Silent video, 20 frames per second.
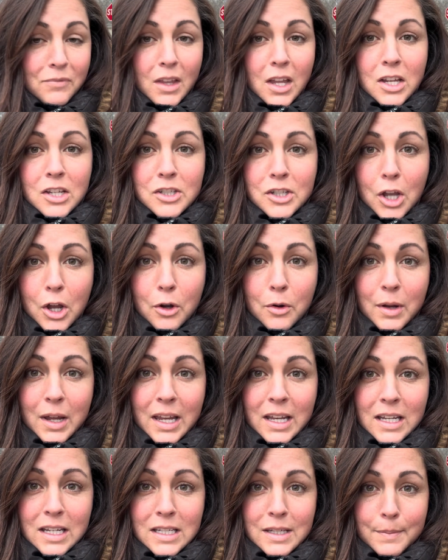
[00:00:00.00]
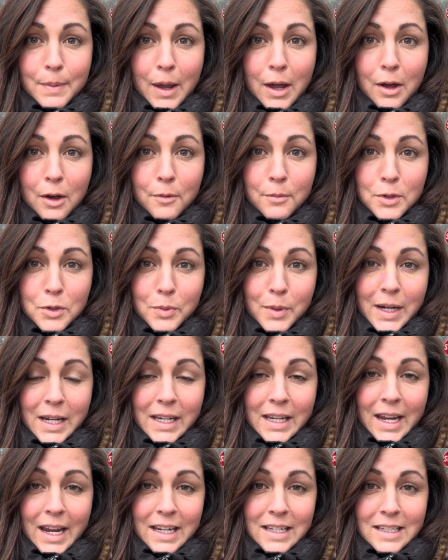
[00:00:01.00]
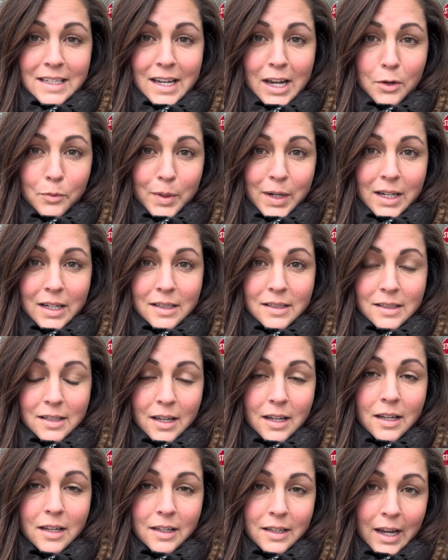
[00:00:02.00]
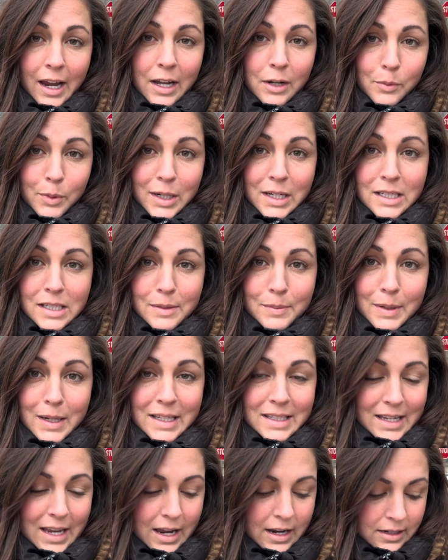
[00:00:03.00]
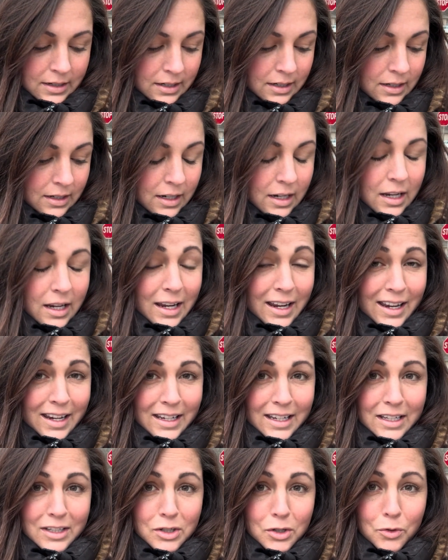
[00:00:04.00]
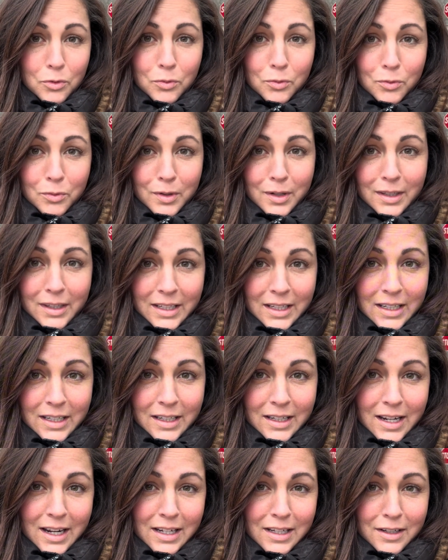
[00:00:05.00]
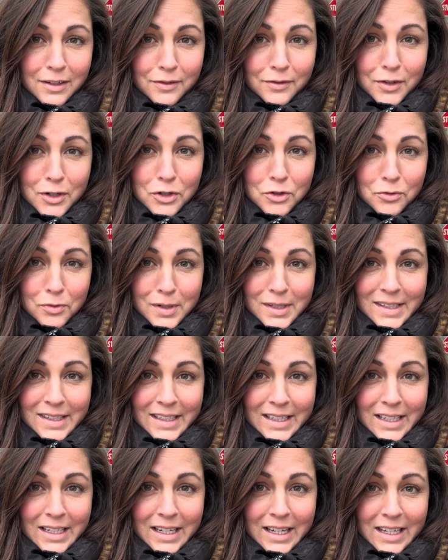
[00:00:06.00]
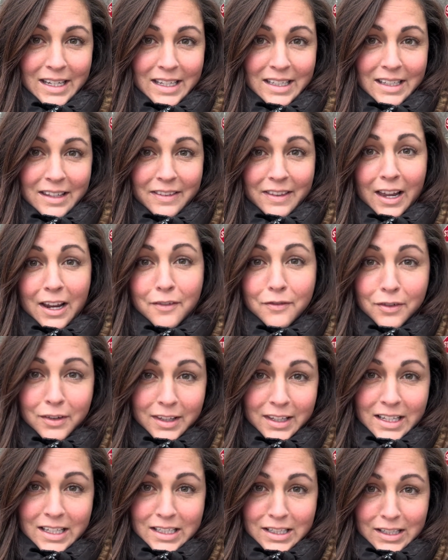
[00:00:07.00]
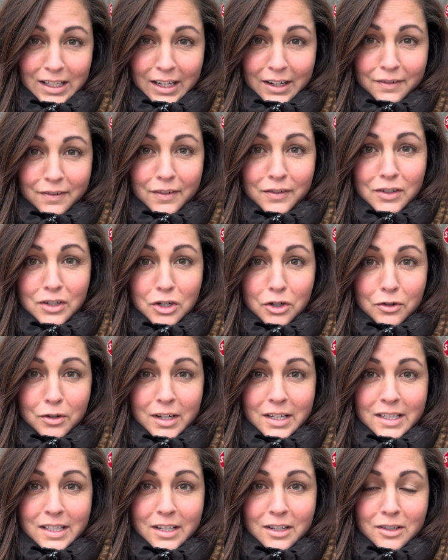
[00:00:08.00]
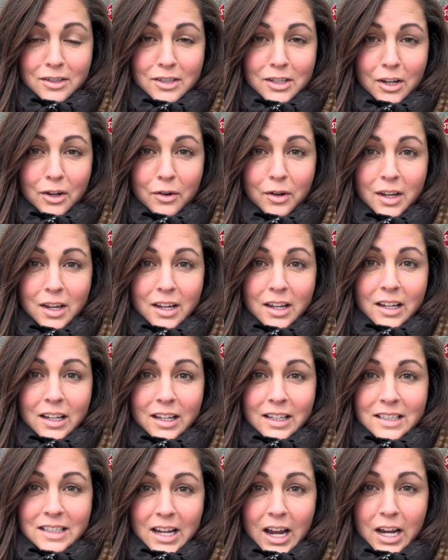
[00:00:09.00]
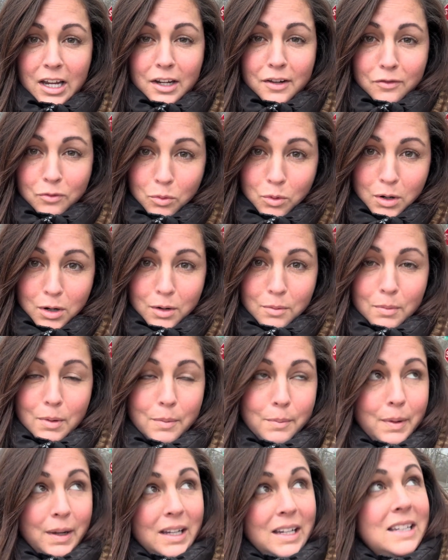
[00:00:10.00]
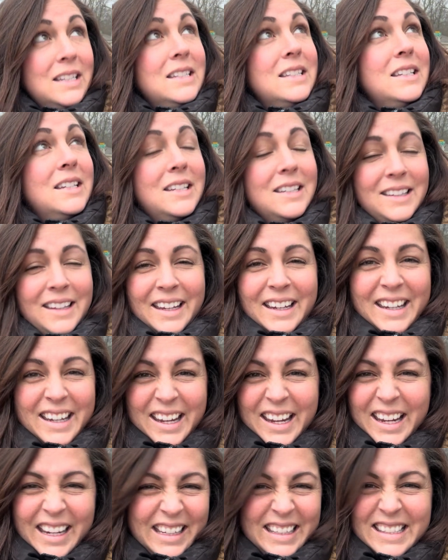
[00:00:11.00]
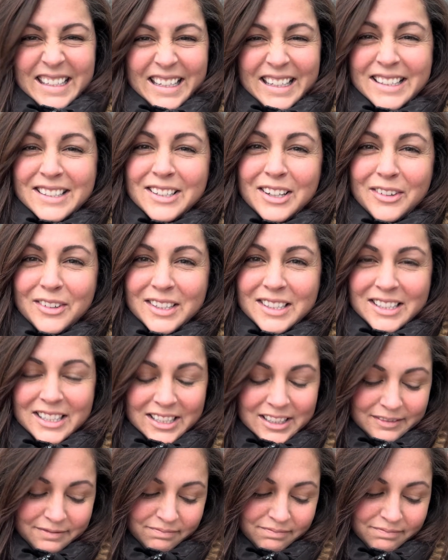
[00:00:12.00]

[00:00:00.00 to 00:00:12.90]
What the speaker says: so it is about between 8 to 10 weeks, 9 weeks to be exact, and it's really kind of drizzly, and it thankfully is like 50 degrees here, so it's kind of warm, but it's like hazy, so it's